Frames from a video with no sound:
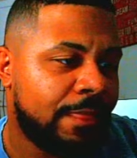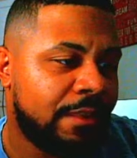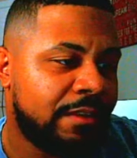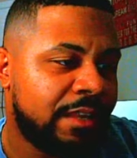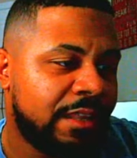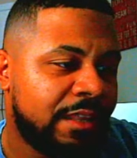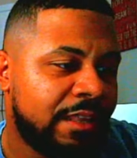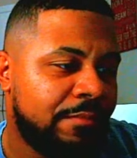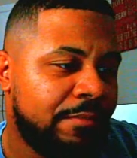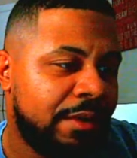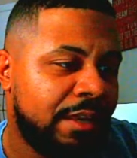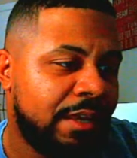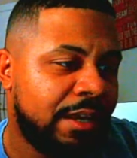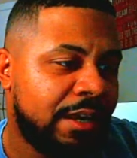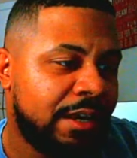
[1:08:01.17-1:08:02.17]
not that many
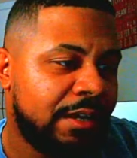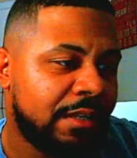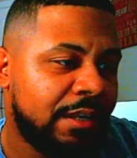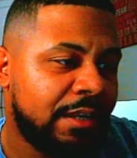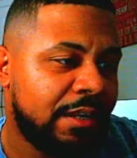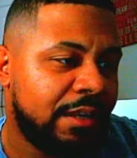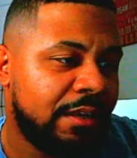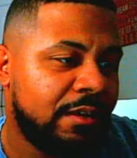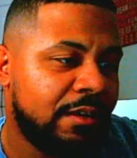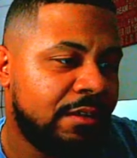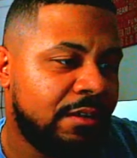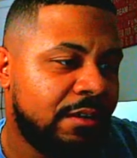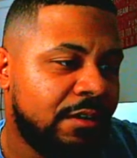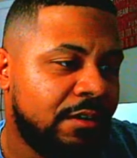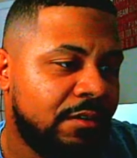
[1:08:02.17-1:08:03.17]
guys I like other
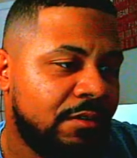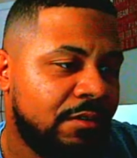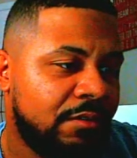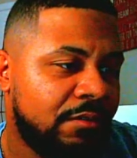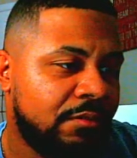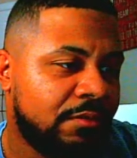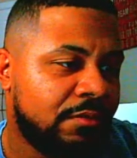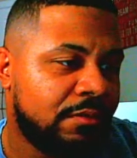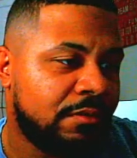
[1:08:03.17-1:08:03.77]
than those.